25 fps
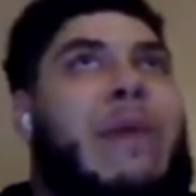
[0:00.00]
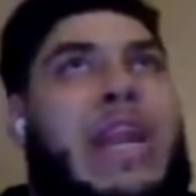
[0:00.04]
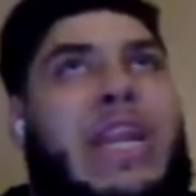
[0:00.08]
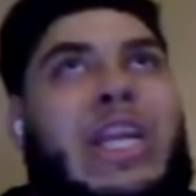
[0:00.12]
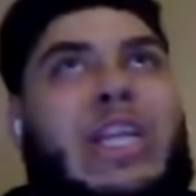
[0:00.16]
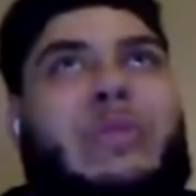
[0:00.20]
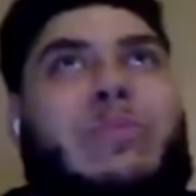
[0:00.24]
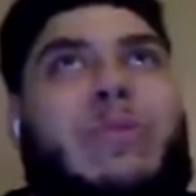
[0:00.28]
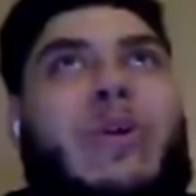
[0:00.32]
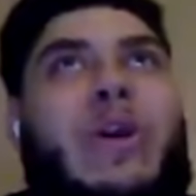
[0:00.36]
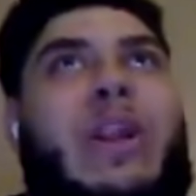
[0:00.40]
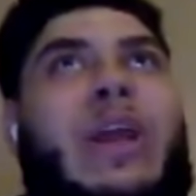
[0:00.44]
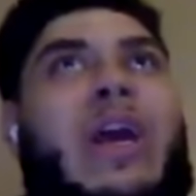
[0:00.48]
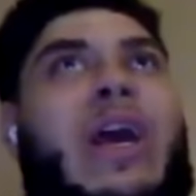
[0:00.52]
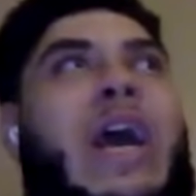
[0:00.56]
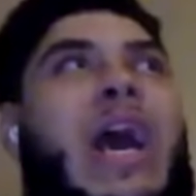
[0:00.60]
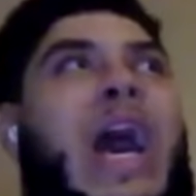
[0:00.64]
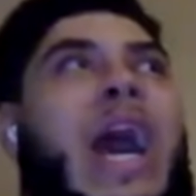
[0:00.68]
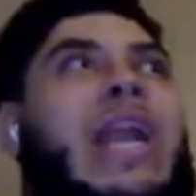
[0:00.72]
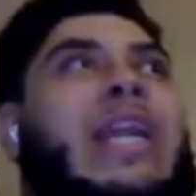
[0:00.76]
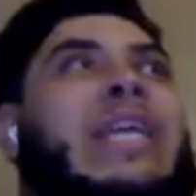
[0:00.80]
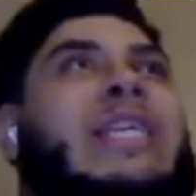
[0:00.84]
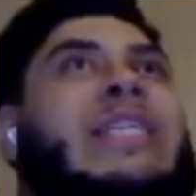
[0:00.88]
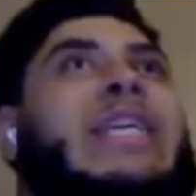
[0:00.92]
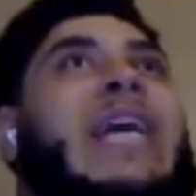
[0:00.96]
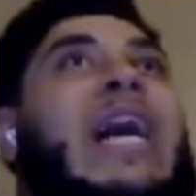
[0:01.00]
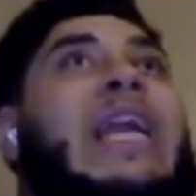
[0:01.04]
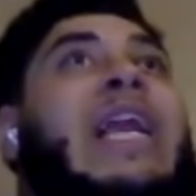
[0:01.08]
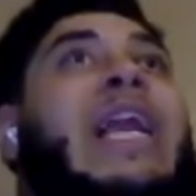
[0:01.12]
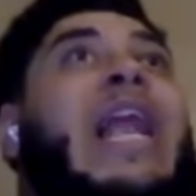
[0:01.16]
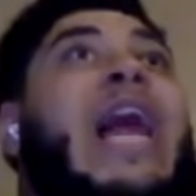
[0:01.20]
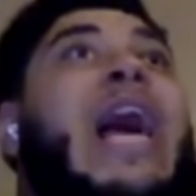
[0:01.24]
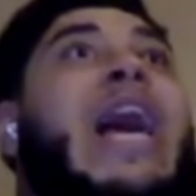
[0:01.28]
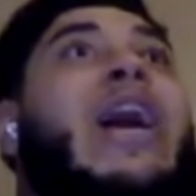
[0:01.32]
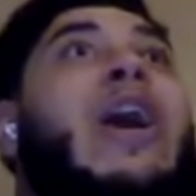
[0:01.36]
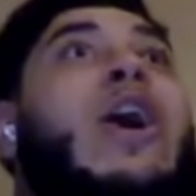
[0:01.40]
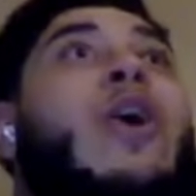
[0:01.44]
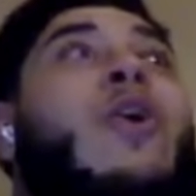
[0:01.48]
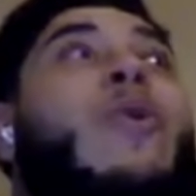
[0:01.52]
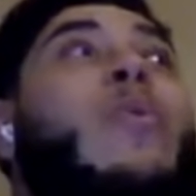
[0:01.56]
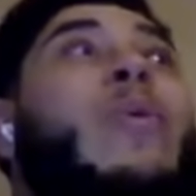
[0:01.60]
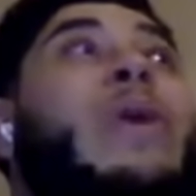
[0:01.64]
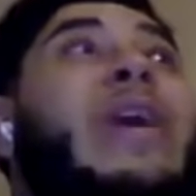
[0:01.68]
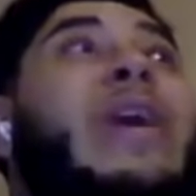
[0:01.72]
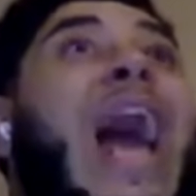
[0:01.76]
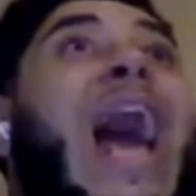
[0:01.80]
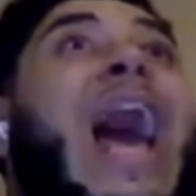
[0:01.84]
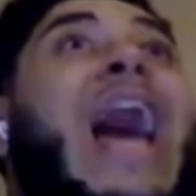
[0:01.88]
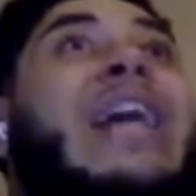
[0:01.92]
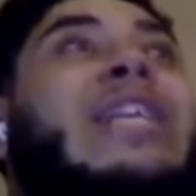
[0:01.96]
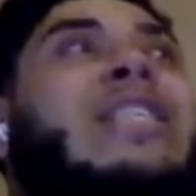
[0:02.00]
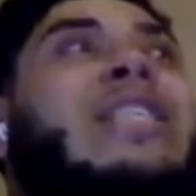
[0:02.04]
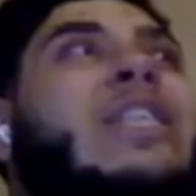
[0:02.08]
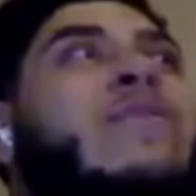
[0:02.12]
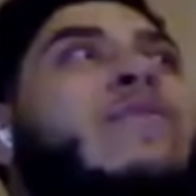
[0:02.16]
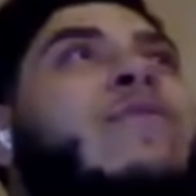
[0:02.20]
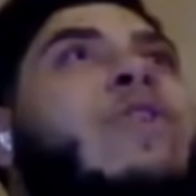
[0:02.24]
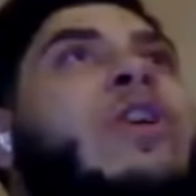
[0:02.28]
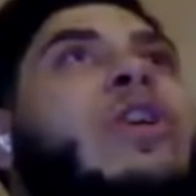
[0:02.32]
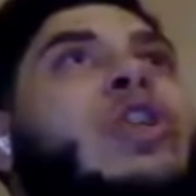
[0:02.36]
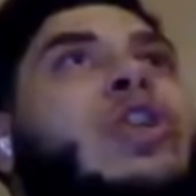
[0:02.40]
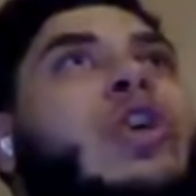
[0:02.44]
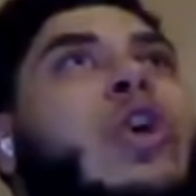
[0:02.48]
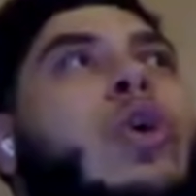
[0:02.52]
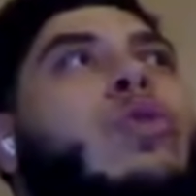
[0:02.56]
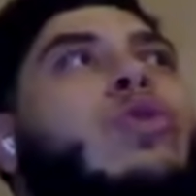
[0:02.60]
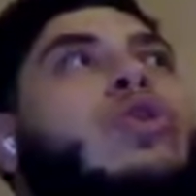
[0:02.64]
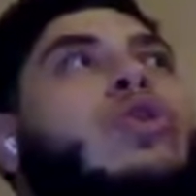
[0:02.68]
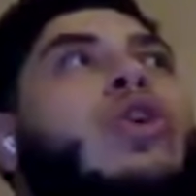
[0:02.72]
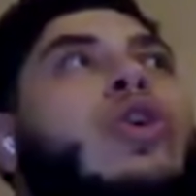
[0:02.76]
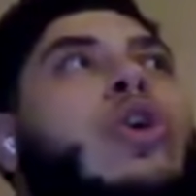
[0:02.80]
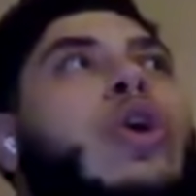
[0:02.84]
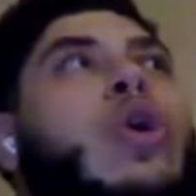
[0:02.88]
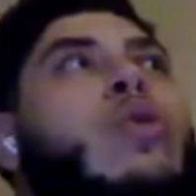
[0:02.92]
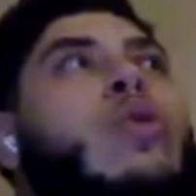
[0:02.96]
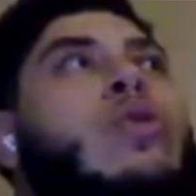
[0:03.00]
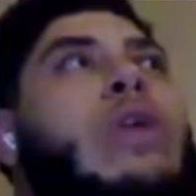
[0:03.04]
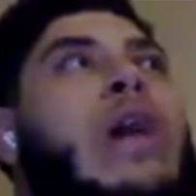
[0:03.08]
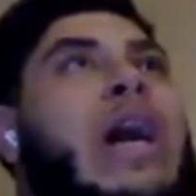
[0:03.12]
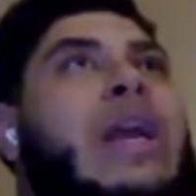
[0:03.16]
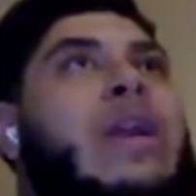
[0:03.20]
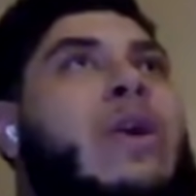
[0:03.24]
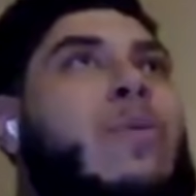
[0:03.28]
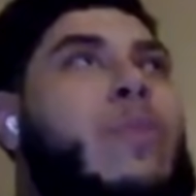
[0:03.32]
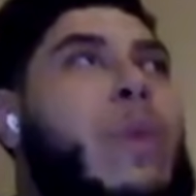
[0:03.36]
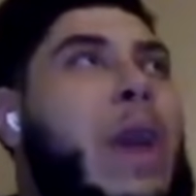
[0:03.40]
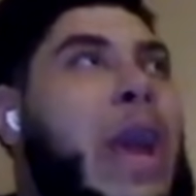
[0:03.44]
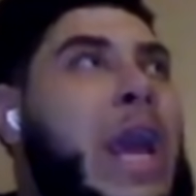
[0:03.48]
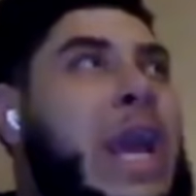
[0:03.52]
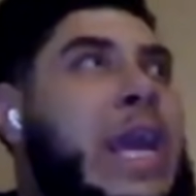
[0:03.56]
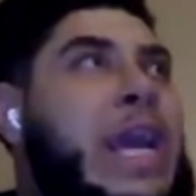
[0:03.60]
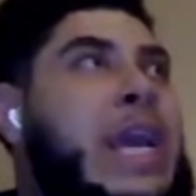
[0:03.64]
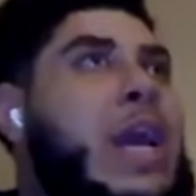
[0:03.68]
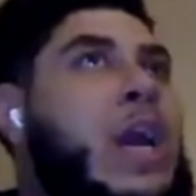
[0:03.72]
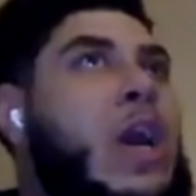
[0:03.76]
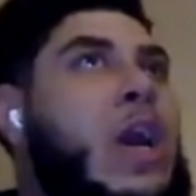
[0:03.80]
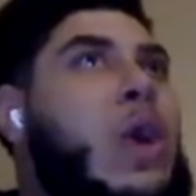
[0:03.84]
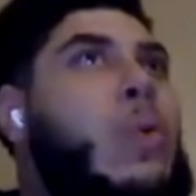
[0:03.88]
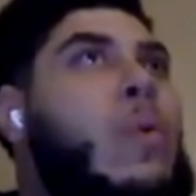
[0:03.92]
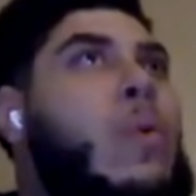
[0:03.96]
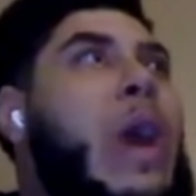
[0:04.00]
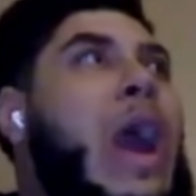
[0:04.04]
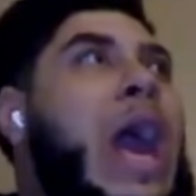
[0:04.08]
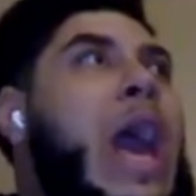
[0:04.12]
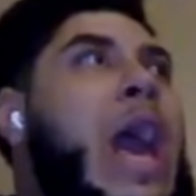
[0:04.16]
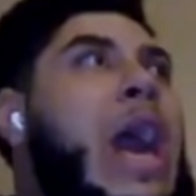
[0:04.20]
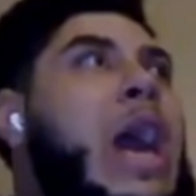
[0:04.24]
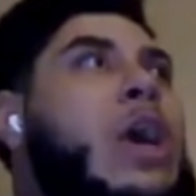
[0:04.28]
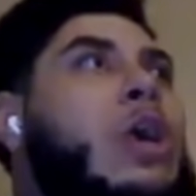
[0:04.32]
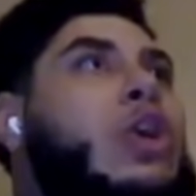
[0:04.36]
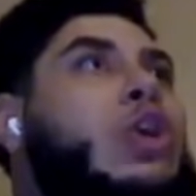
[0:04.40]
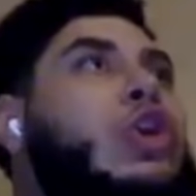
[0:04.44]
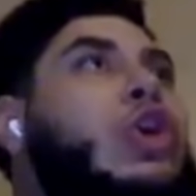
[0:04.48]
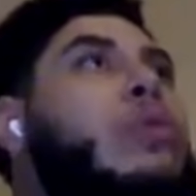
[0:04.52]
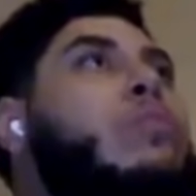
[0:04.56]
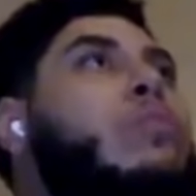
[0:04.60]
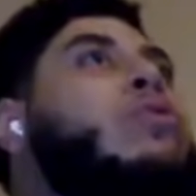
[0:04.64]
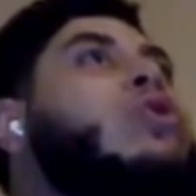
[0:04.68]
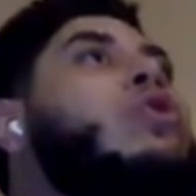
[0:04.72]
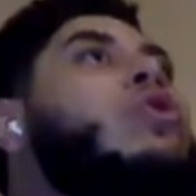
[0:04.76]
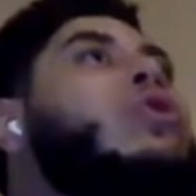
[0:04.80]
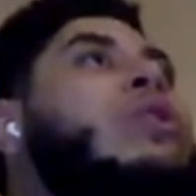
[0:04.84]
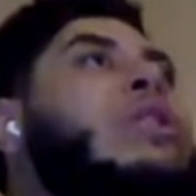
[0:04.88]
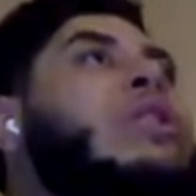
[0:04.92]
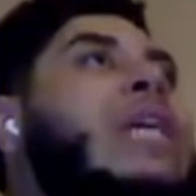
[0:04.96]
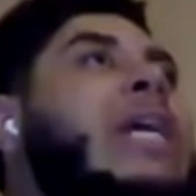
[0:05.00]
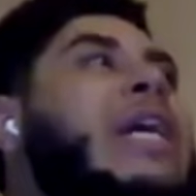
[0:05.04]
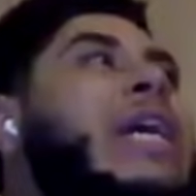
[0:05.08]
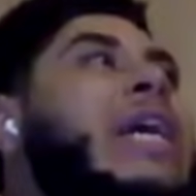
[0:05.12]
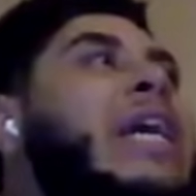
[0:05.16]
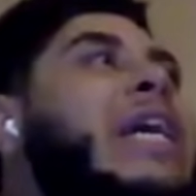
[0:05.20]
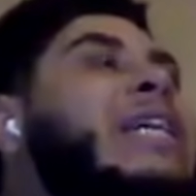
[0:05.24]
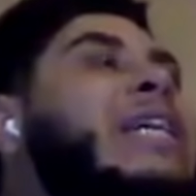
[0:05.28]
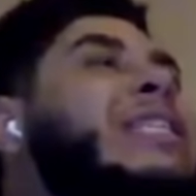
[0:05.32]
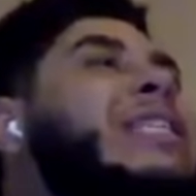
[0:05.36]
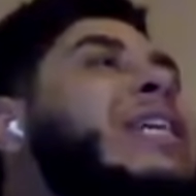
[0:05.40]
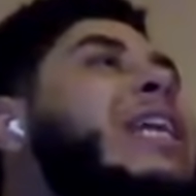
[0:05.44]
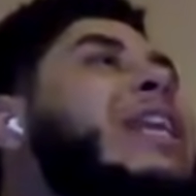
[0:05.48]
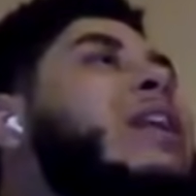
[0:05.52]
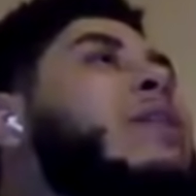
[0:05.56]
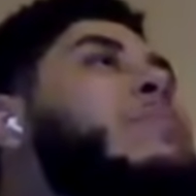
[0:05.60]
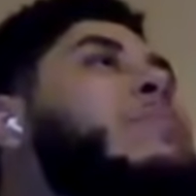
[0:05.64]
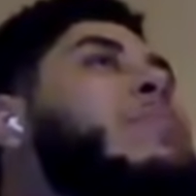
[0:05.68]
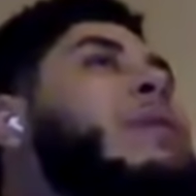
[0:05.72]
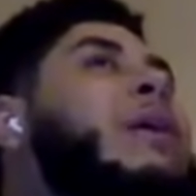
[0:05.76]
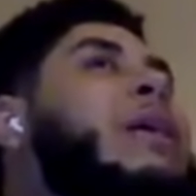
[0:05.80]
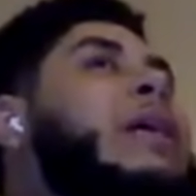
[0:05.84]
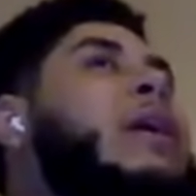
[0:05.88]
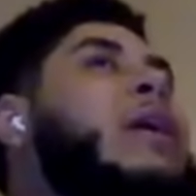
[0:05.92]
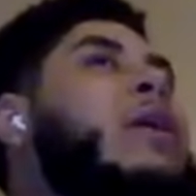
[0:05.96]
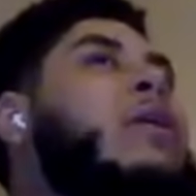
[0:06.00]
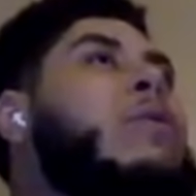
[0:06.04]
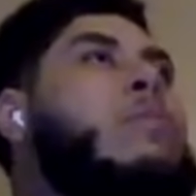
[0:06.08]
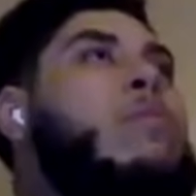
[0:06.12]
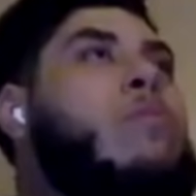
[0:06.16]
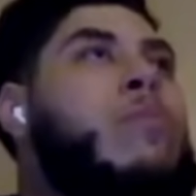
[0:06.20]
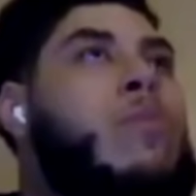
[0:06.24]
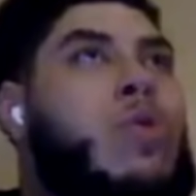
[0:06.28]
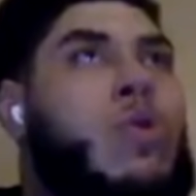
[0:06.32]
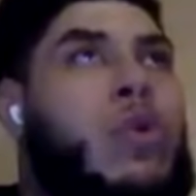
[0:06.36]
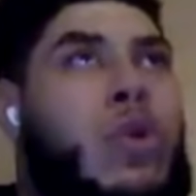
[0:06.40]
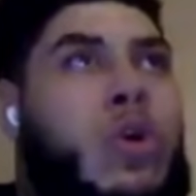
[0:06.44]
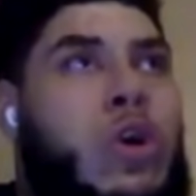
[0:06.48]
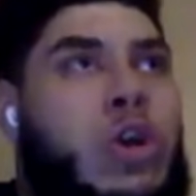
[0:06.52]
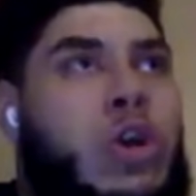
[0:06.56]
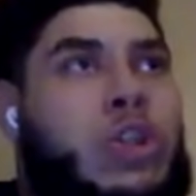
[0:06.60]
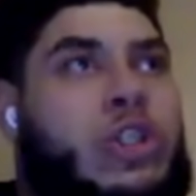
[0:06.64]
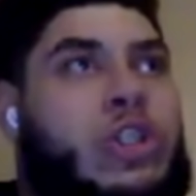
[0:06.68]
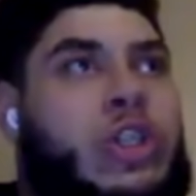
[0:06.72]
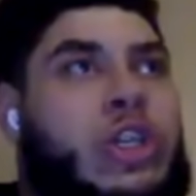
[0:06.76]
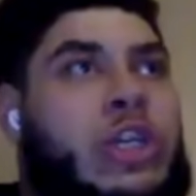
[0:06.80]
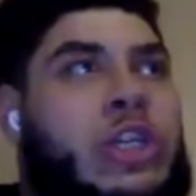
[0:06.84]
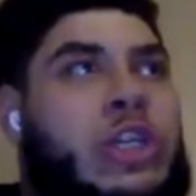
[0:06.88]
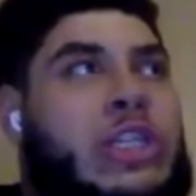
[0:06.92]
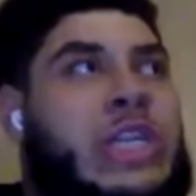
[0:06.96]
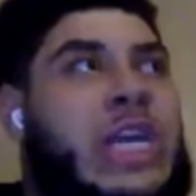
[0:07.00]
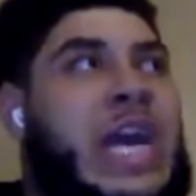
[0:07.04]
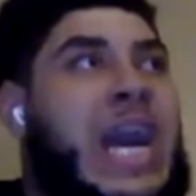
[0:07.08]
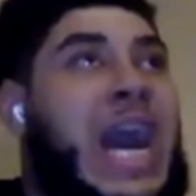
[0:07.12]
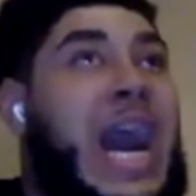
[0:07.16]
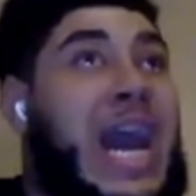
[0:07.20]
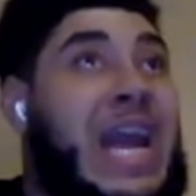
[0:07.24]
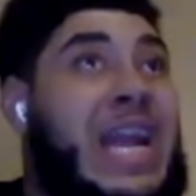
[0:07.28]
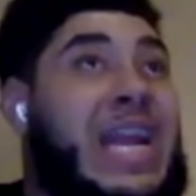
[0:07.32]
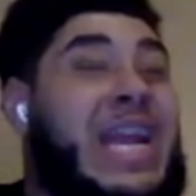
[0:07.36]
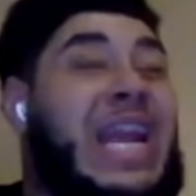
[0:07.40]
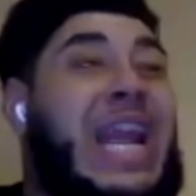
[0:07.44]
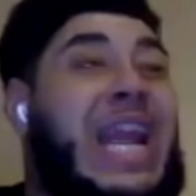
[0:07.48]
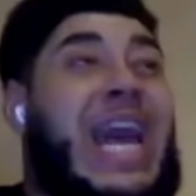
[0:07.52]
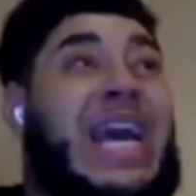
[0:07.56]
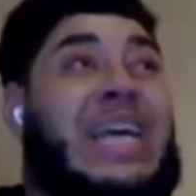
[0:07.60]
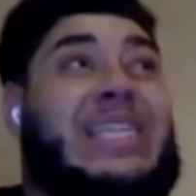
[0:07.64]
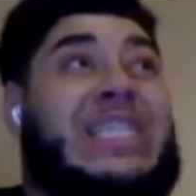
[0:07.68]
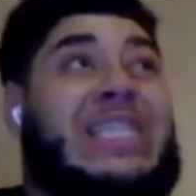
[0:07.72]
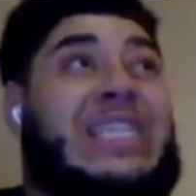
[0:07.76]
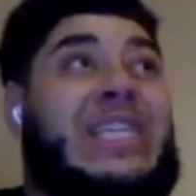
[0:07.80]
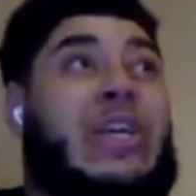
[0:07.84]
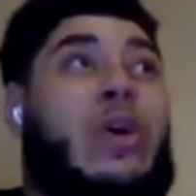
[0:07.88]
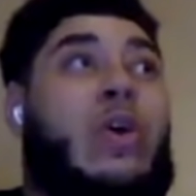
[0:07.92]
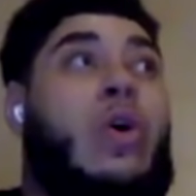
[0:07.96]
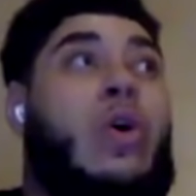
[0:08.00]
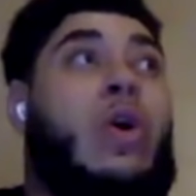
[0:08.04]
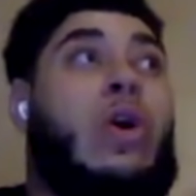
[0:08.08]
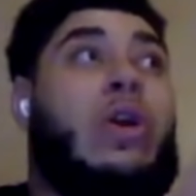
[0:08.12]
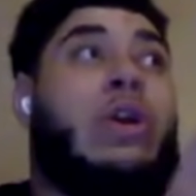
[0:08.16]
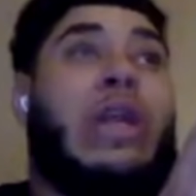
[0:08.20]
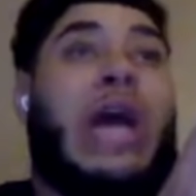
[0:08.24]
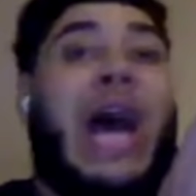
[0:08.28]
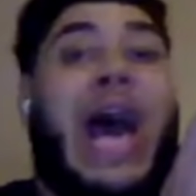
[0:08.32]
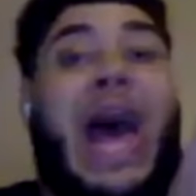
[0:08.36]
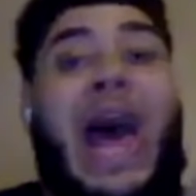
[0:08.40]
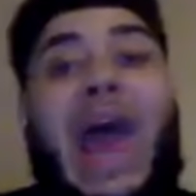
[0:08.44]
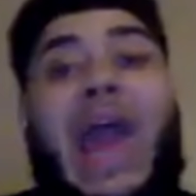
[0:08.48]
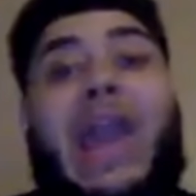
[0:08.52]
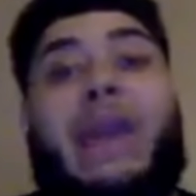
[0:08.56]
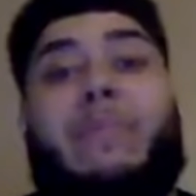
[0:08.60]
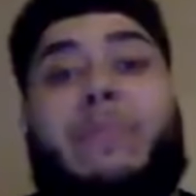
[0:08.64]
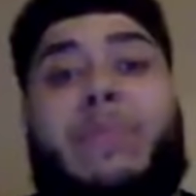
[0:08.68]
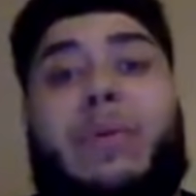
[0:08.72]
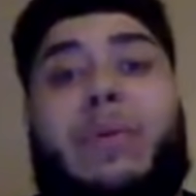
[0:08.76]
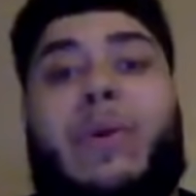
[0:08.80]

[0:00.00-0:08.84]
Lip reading: management. And it's kind of like we actively chose to go down a way where the music is going to be more conscious and less on the hype.